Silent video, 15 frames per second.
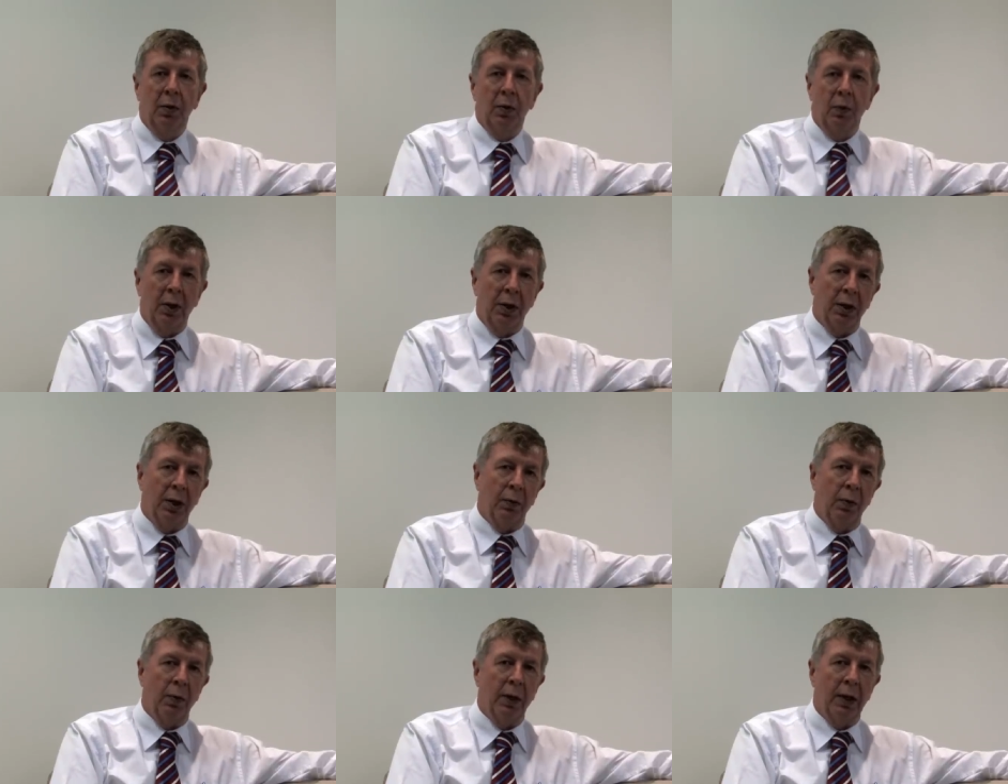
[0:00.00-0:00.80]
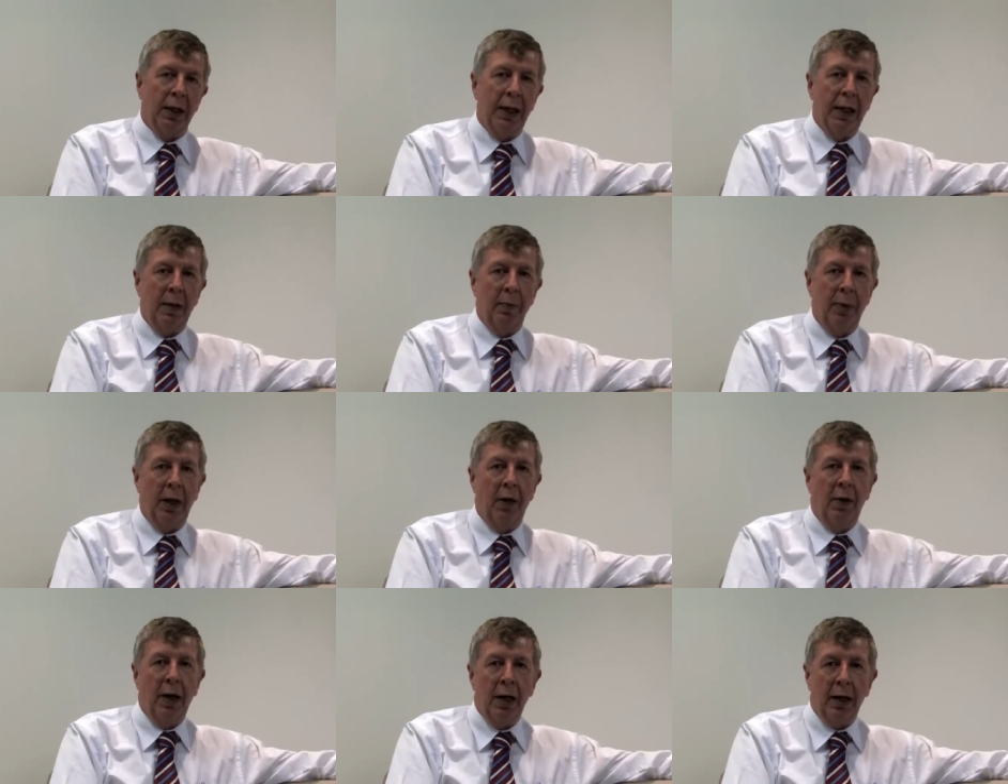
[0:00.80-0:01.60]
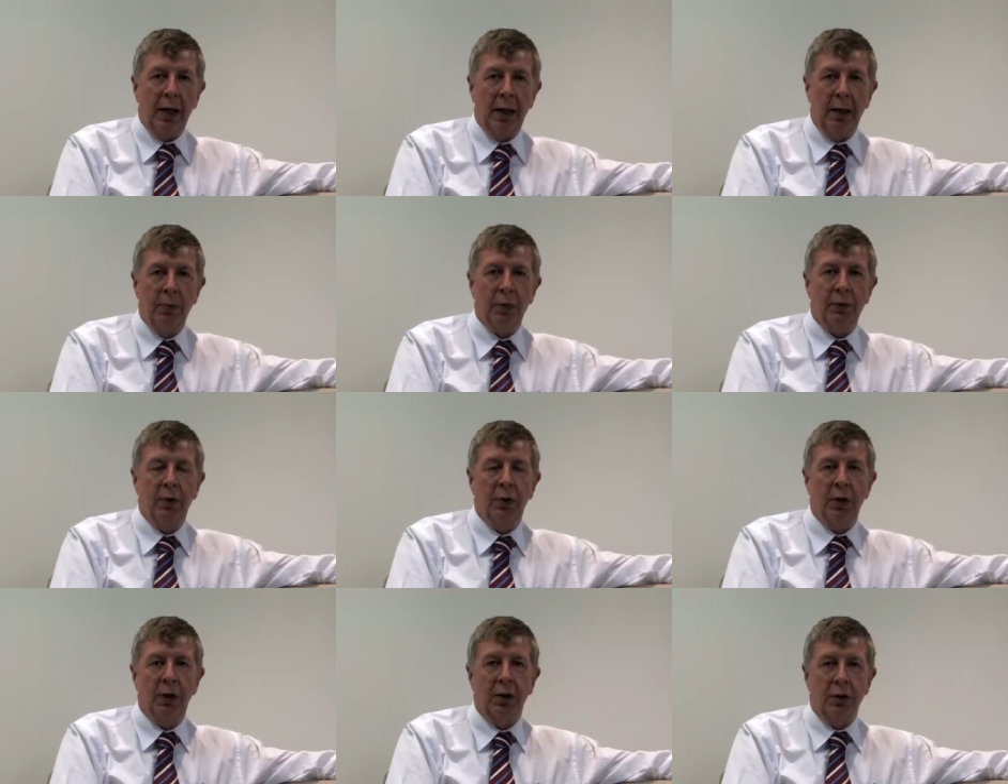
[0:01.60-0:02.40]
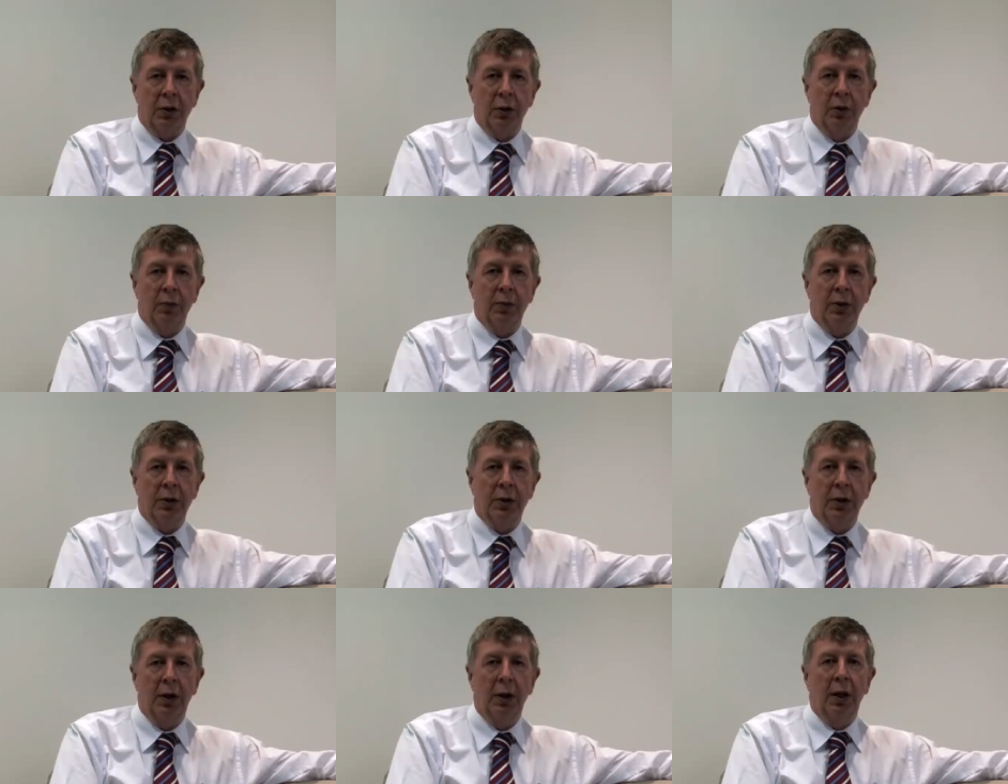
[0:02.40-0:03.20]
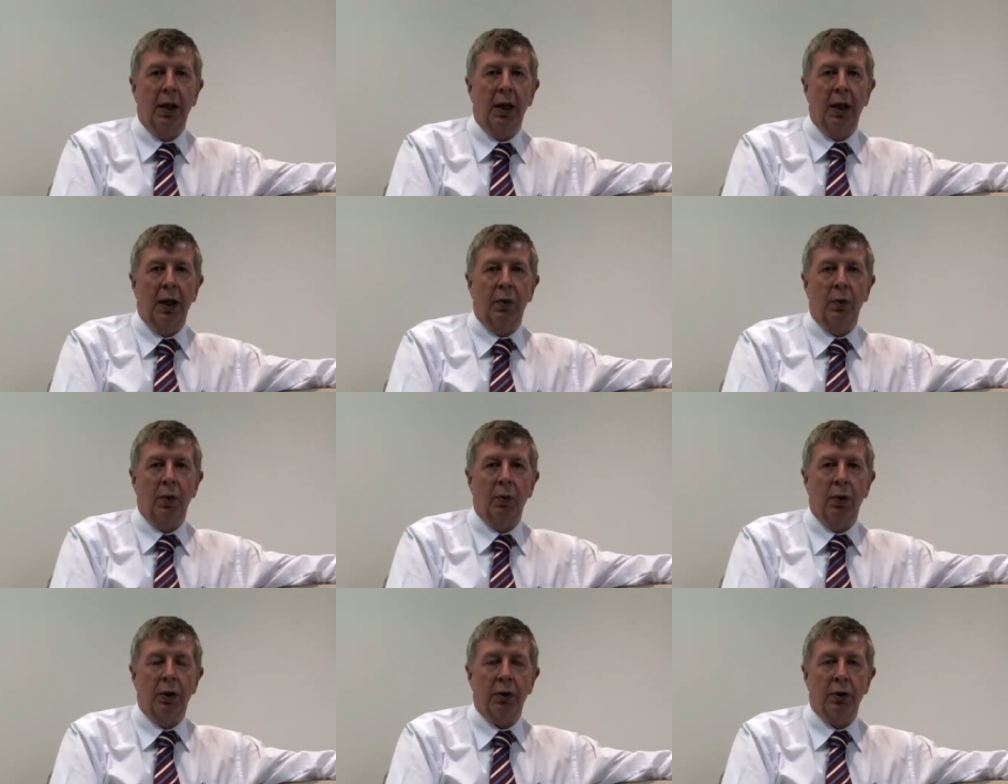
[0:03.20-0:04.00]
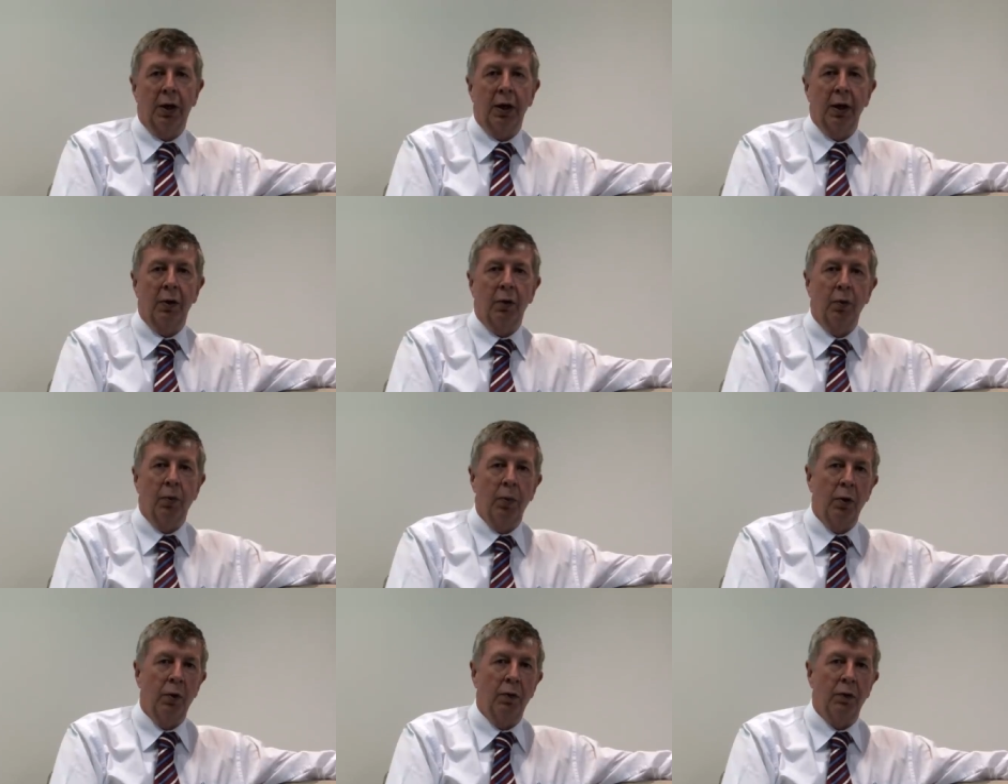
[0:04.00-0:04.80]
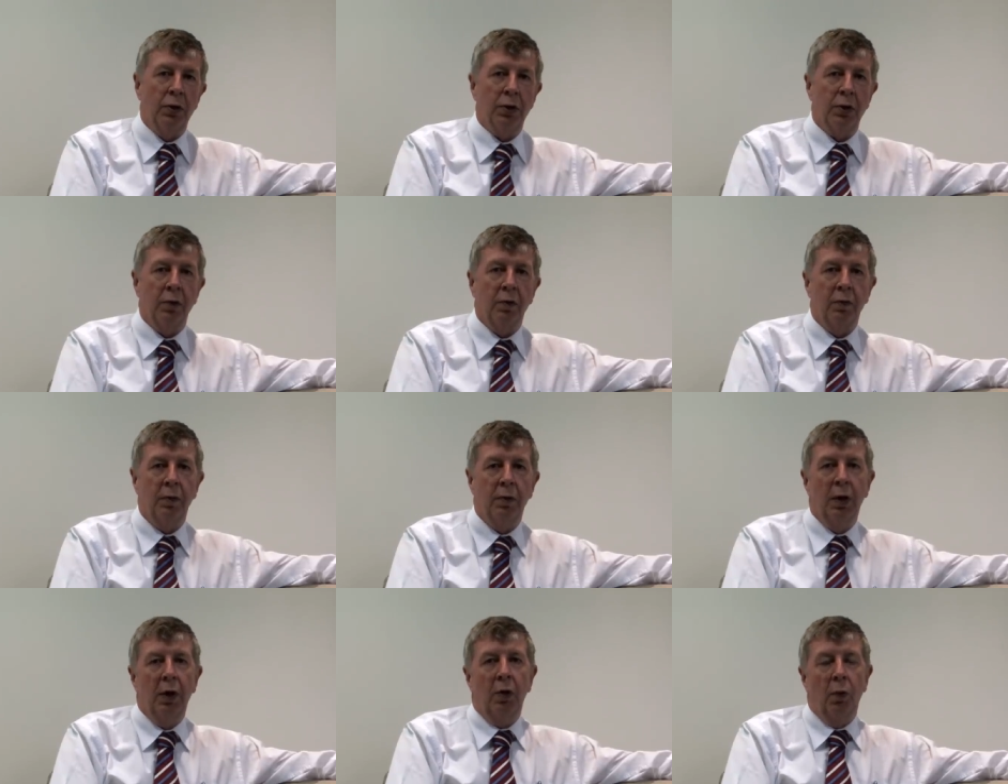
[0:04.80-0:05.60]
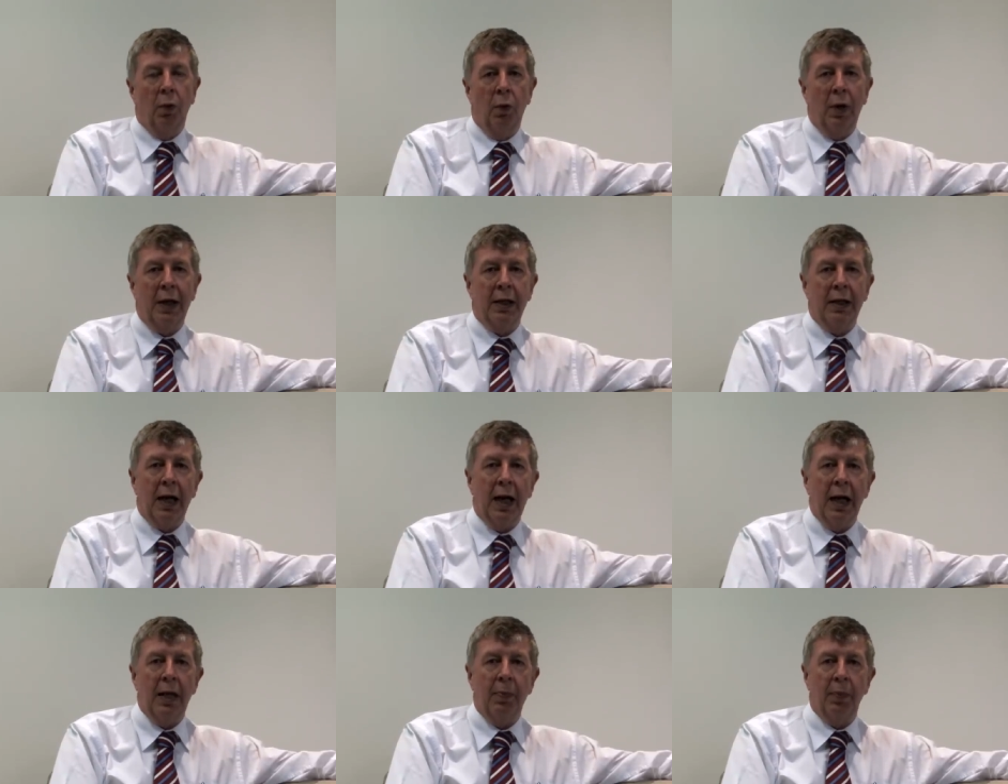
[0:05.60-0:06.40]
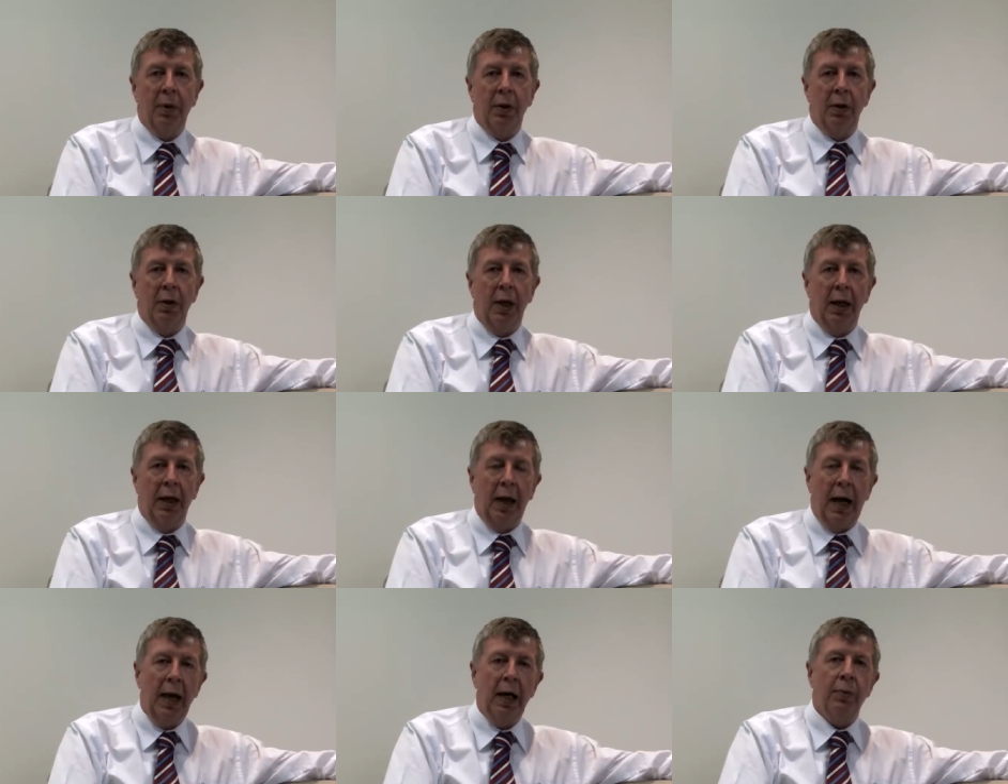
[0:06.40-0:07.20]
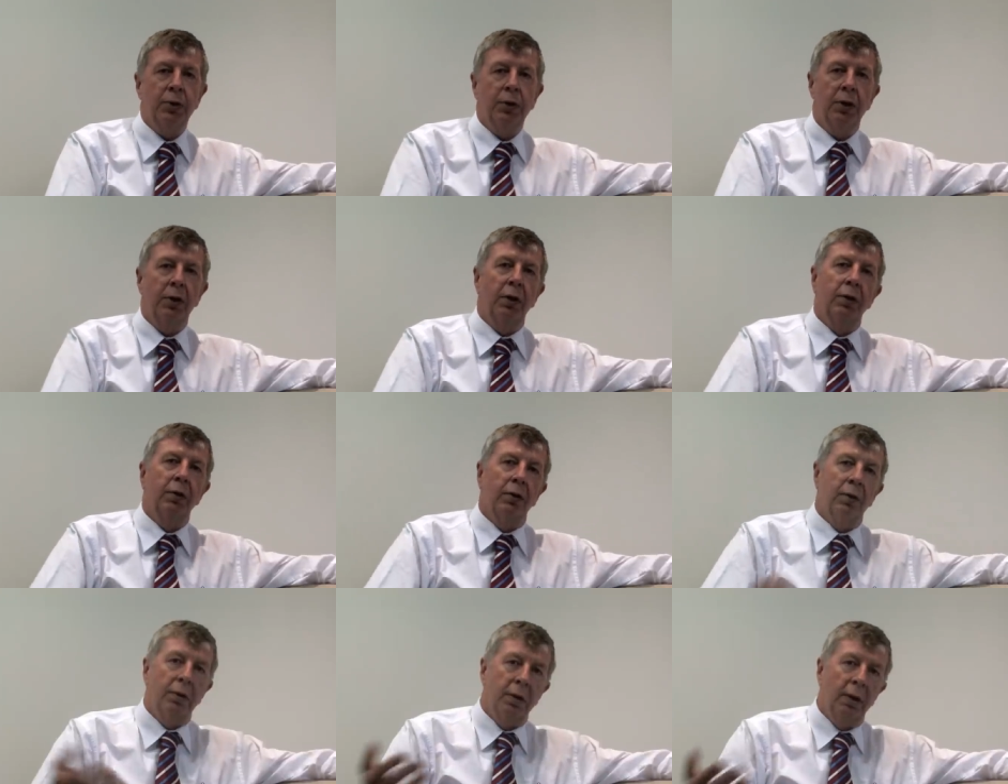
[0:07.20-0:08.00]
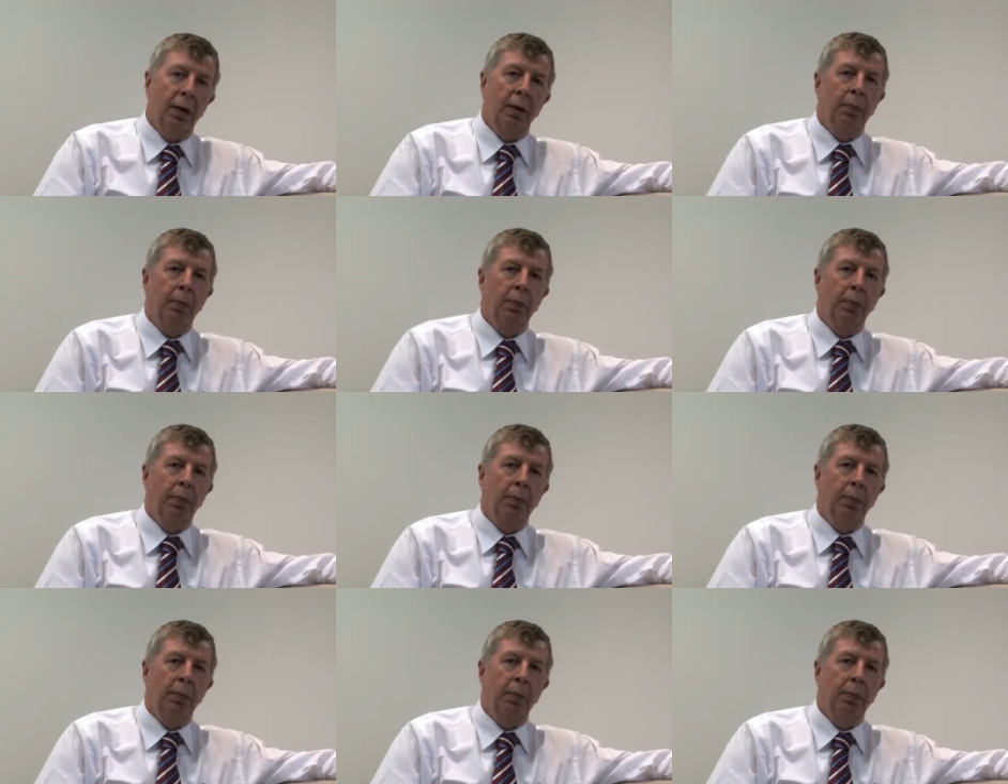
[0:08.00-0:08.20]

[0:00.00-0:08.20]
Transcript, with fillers: We think we want to get better outcomes for the consumers, and we want to try and remove the sort of red tape and absolute